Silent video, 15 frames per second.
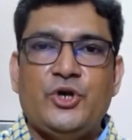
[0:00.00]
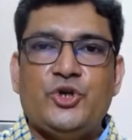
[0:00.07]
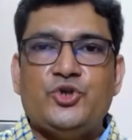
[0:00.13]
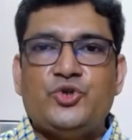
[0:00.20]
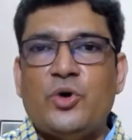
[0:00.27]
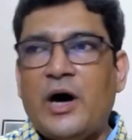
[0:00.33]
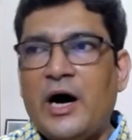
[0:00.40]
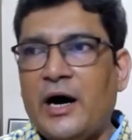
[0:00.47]

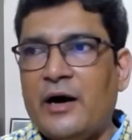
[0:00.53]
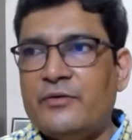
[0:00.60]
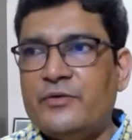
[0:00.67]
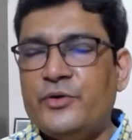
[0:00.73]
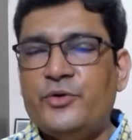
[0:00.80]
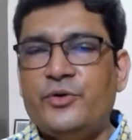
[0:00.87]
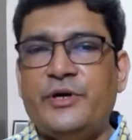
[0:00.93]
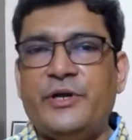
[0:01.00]
So how
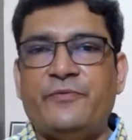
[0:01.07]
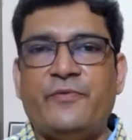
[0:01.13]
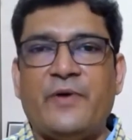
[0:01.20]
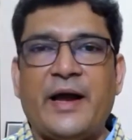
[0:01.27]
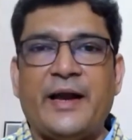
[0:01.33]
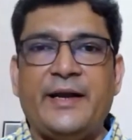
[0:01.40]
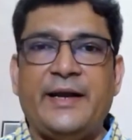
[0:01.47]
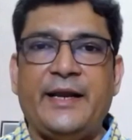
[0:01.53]
do you
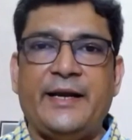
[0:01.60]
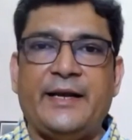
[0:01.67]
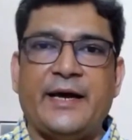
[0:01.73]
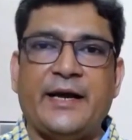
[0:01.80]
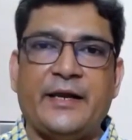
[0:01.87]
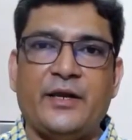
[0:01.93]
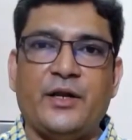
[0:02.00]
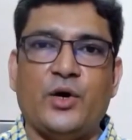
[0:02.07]
define
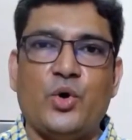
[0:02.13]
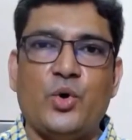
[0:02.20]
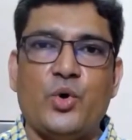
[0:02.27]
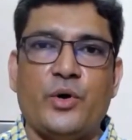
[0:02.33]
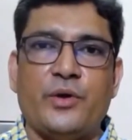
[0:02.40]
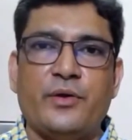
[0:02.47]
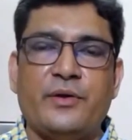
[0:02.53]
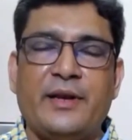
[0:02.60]
data in a
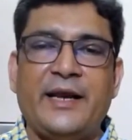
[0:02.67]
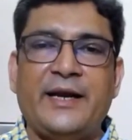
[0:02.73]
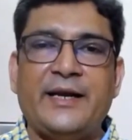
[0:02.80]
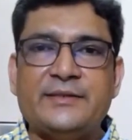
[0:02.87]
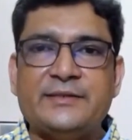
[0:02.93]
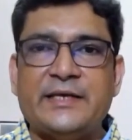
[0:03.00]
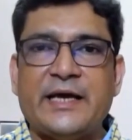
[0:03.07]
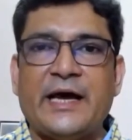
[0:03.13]
code? Let
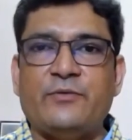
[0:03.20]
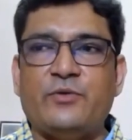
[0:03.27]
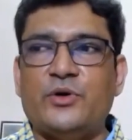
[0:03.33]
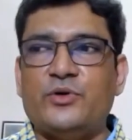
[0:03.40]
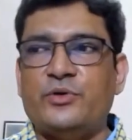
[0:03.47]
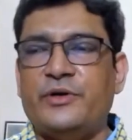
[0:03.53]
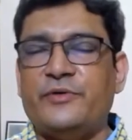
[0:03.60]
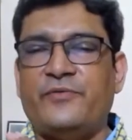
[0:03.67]
us say I
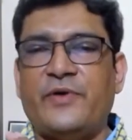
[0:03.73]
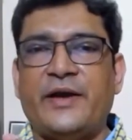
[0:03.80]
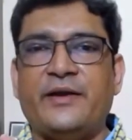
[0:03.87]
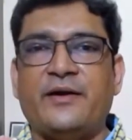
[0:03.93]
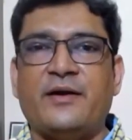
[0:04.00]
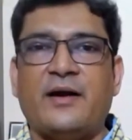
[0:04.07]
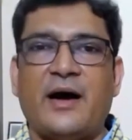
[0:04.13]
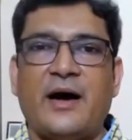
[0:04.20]
want to
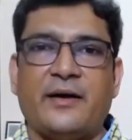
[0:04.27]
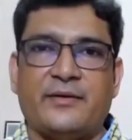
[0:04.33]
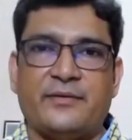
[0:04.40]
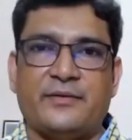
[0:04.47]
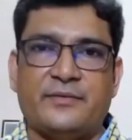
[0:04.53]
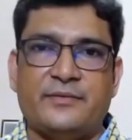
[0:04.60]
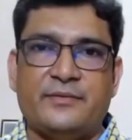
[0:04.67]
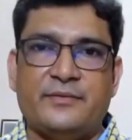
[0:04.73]
define a
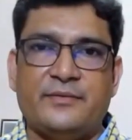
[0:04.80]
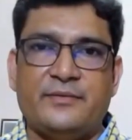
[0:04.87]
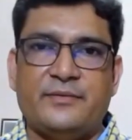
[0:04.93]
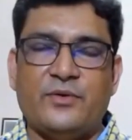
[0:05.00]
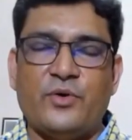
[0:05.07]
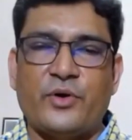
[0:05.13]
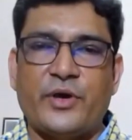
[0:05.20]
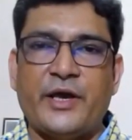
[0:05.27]
car,
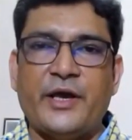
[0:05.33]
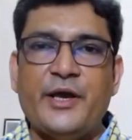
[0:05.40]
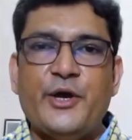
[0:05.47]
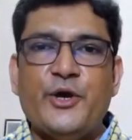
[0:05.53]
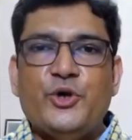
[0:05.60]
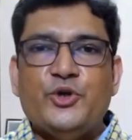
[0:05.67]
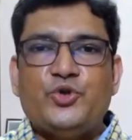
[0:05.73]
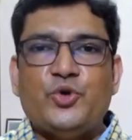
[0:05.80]
okay?
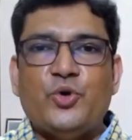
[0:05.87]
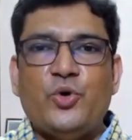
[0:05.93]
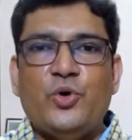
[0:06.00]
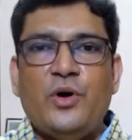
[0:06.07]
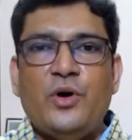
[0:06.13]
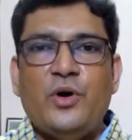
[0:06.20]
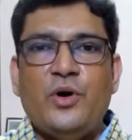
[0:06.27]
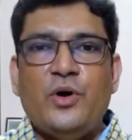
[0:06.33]

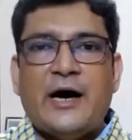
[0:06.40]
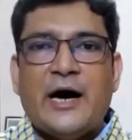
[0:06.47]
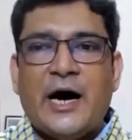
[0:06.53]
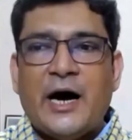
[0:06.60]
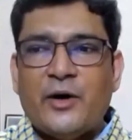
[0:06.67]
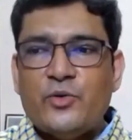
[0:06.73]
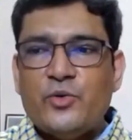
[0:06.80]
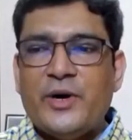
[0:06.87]
So
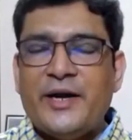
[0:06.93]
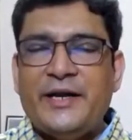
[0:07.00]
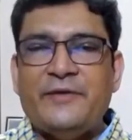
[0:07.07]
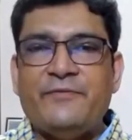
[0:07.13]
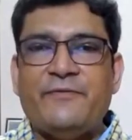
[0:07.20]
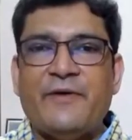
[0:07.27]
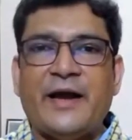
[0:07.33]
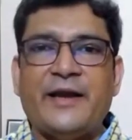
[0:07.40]
how do I
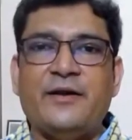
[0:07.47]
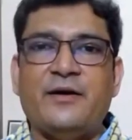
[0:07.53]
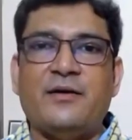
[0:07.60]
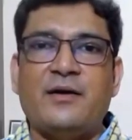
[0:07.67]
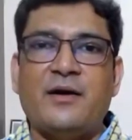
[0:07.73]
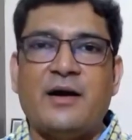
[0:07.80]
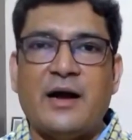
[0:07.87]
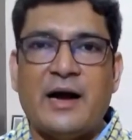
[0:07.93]
define
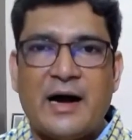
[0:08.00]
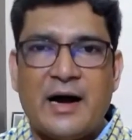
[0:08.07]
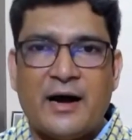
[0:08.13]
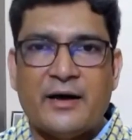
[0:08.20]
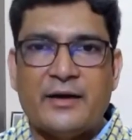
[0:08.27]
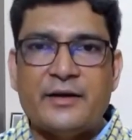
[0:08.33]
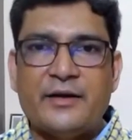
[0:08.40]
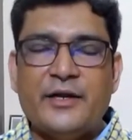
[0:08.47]
a
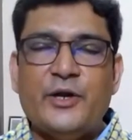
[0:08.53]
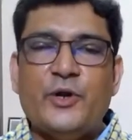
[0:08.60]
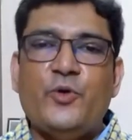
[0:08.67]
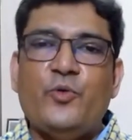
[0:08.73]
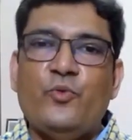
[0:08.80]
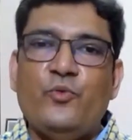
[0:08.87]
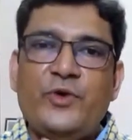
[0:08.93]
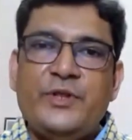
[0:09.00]
car
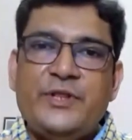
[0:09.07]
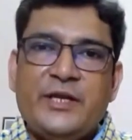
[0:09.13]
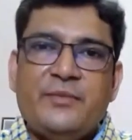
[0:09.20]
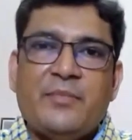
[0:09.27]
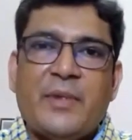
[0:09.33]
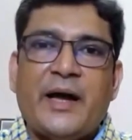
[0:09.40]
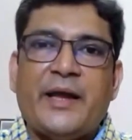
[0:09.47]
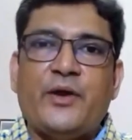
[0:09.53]

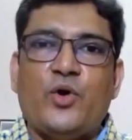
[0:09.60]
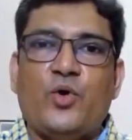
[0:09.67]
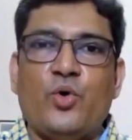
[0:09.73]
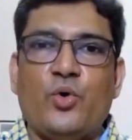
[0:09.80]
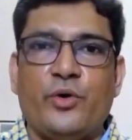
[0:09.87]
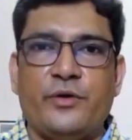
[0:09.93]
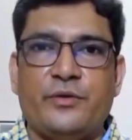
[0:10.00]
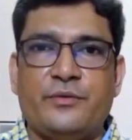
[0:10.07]
within my
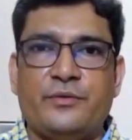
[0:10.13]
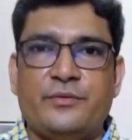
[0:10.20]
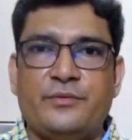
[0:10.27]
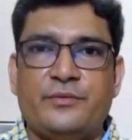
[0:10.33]
code?